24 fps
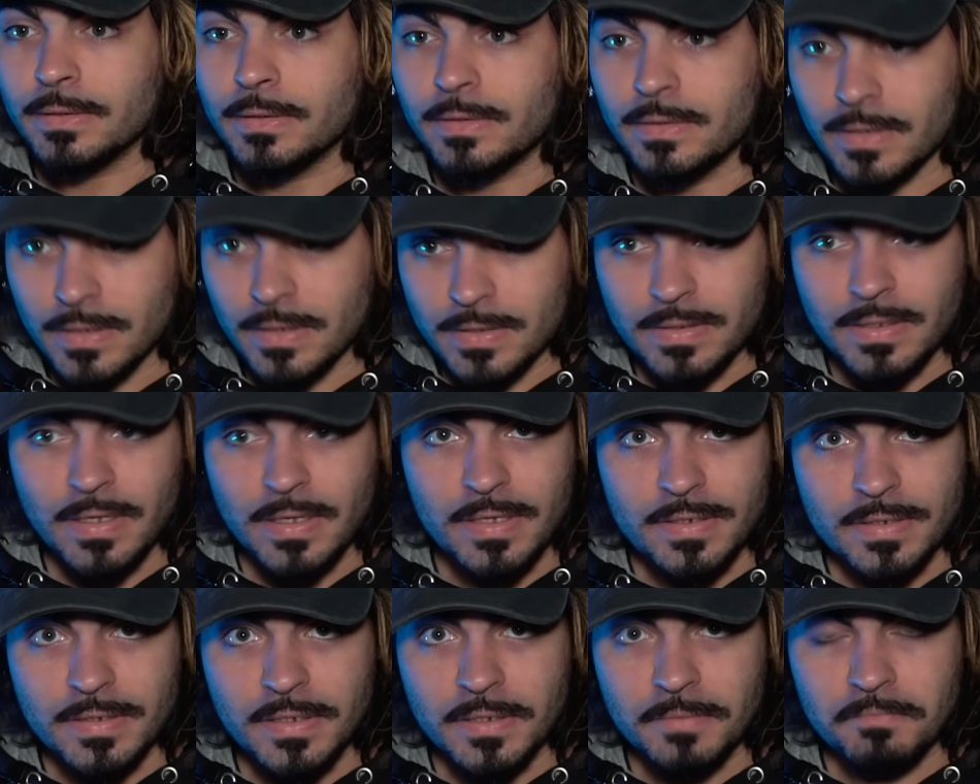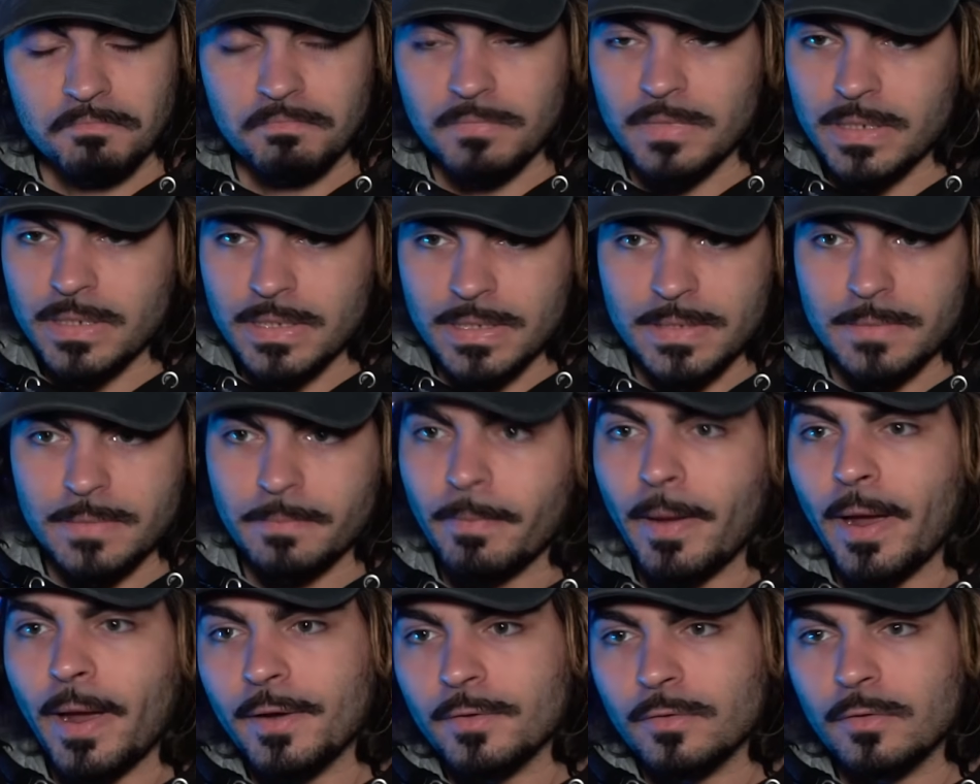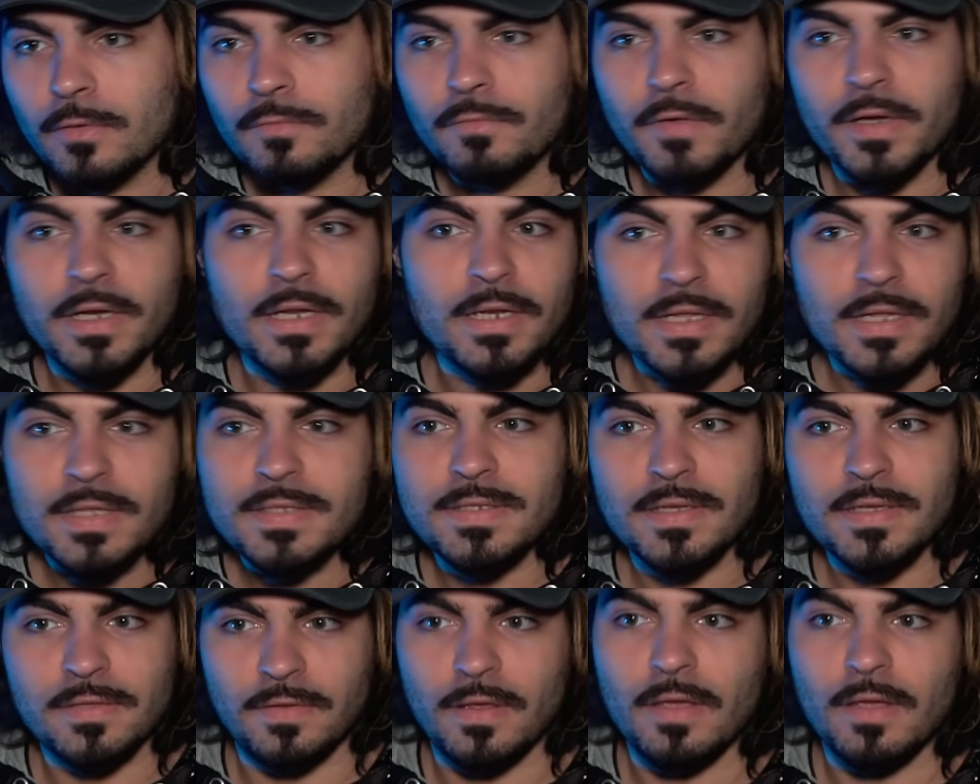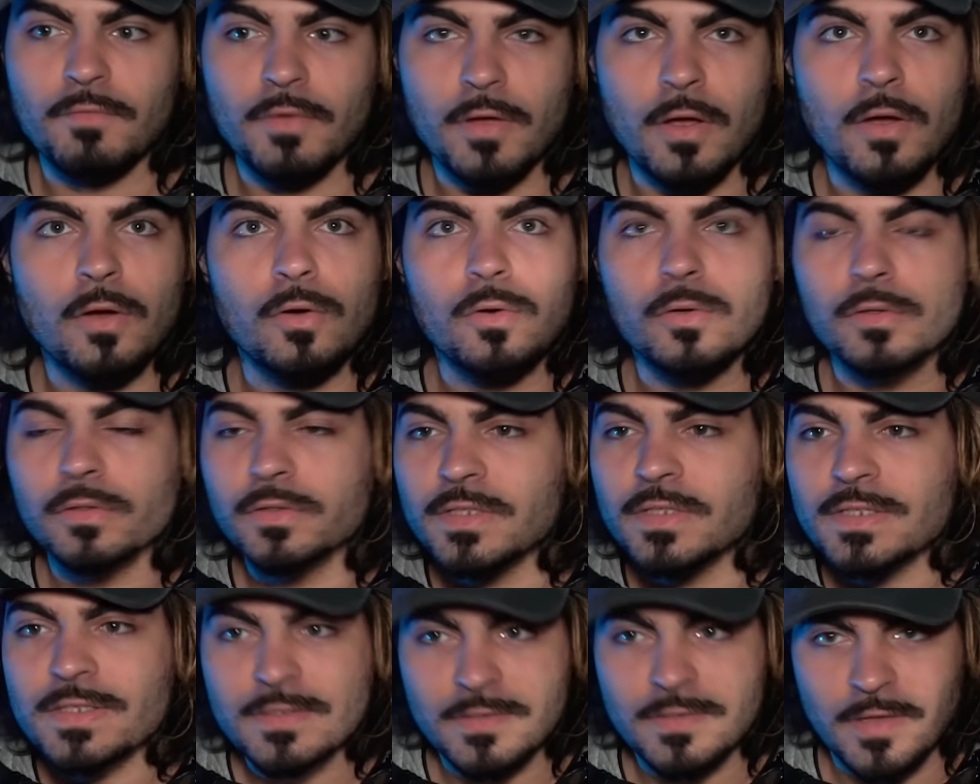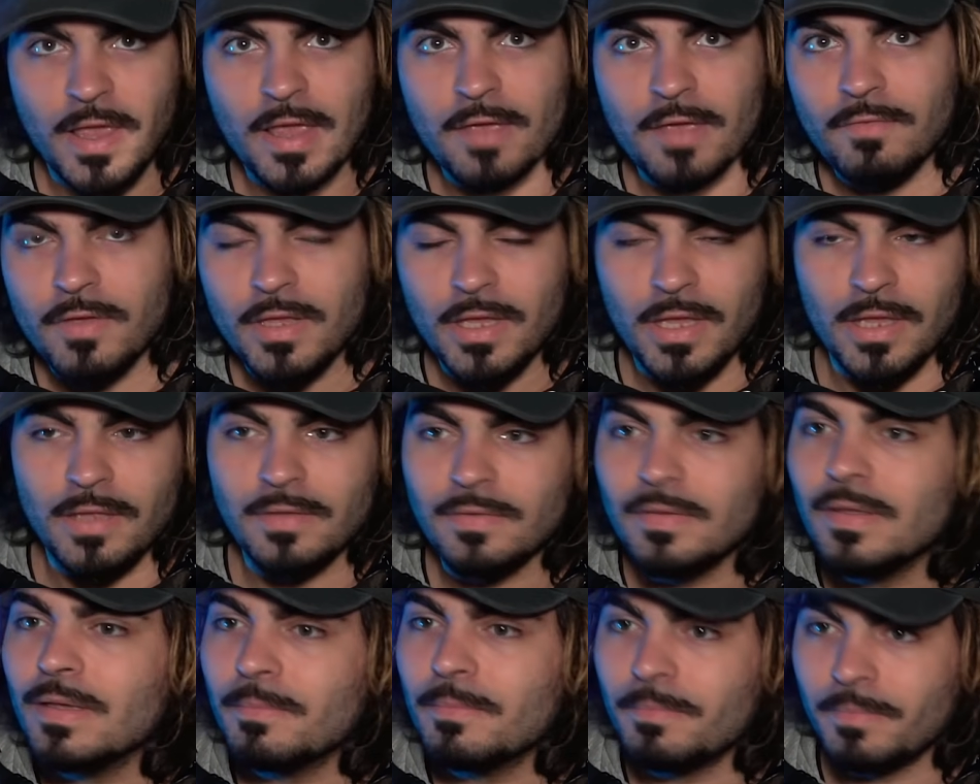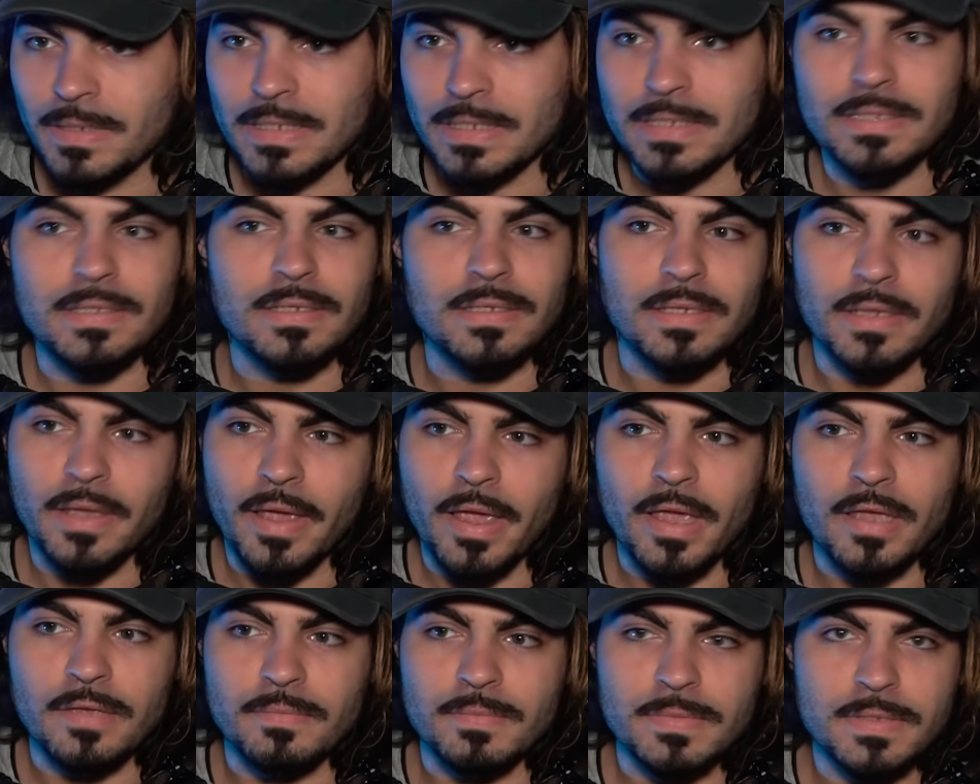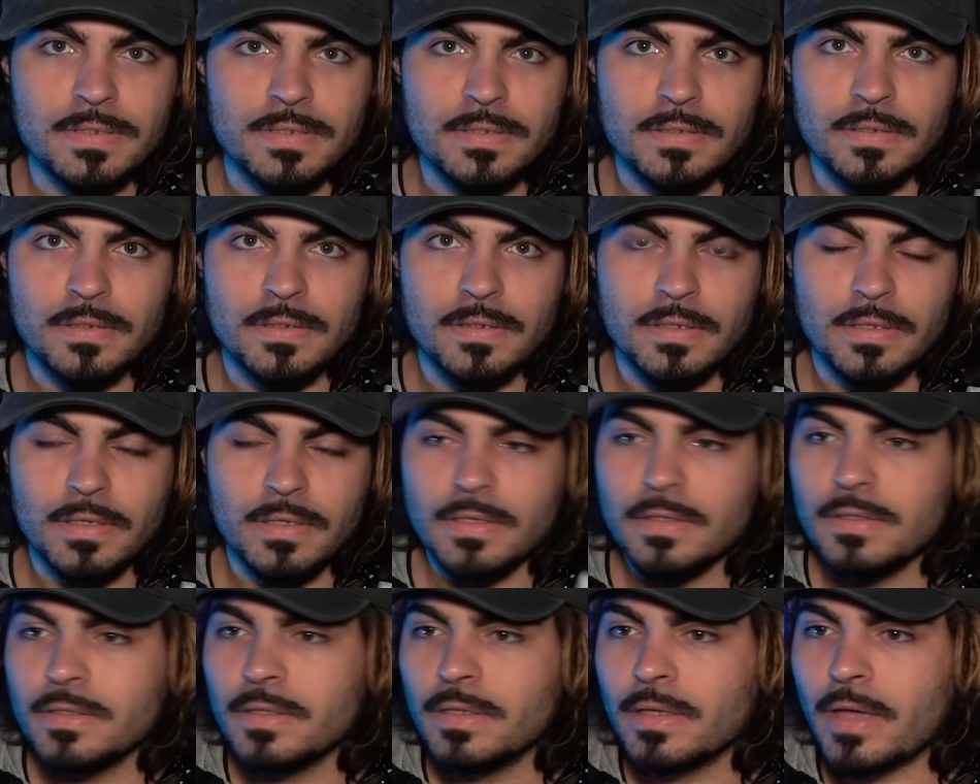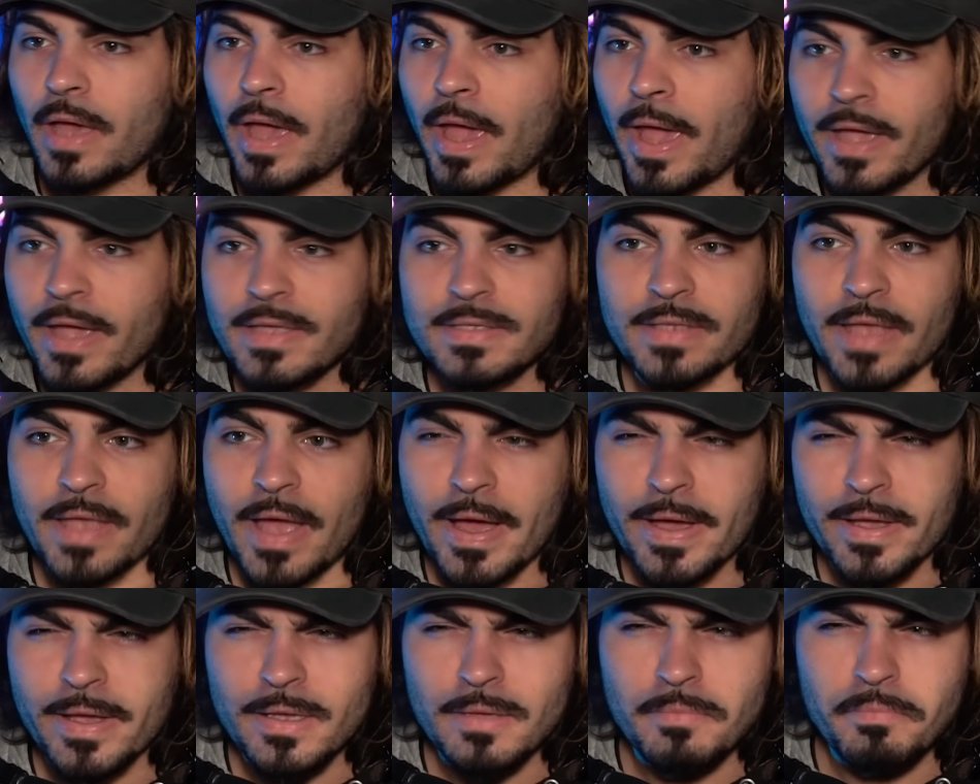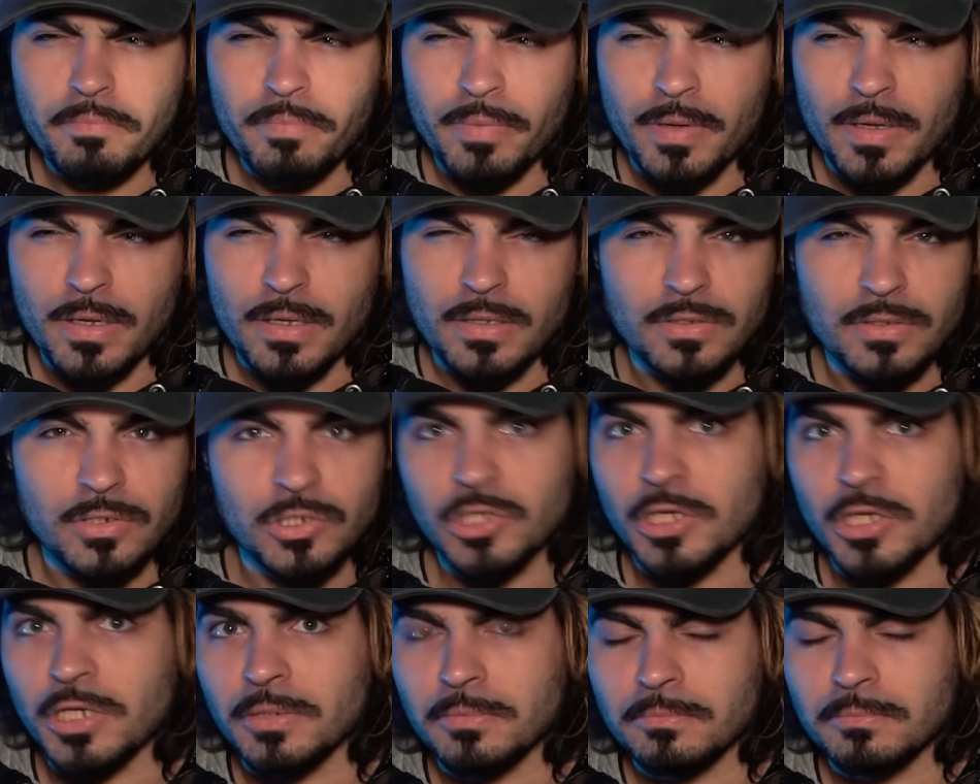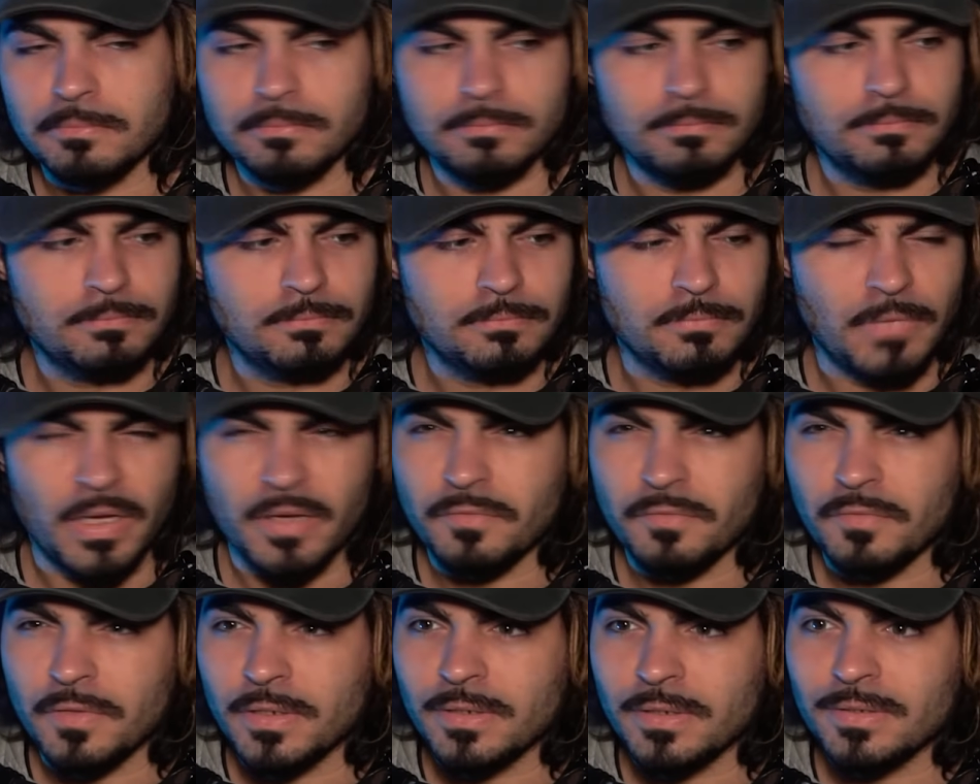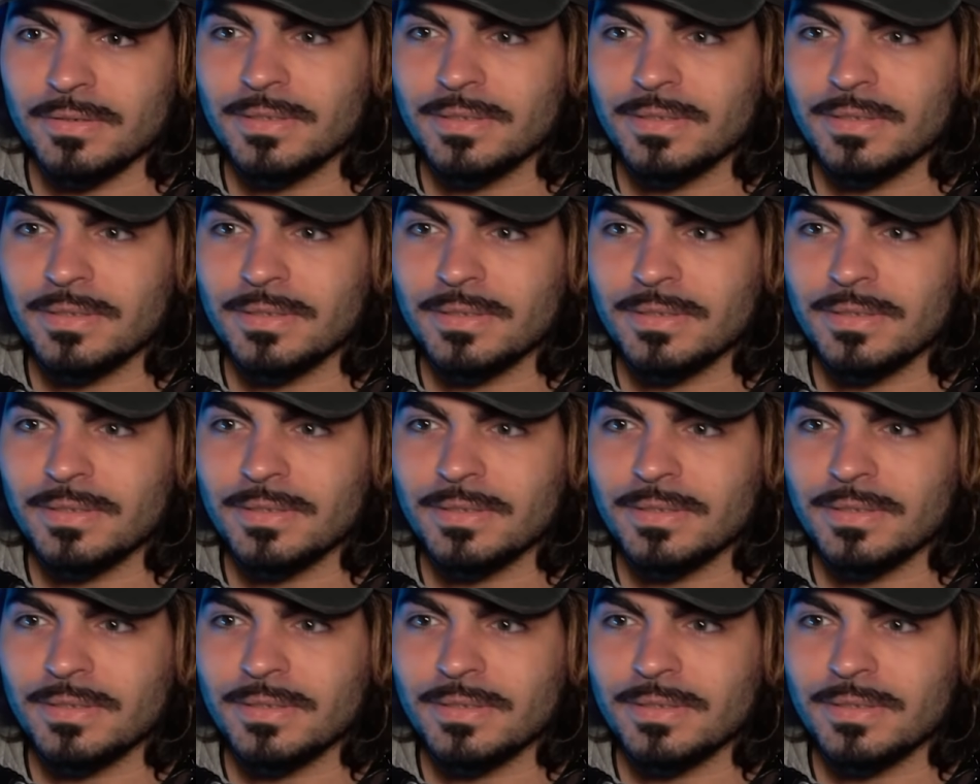This disc is part of an initiative called Save Indie PC Games, SIPG, I think.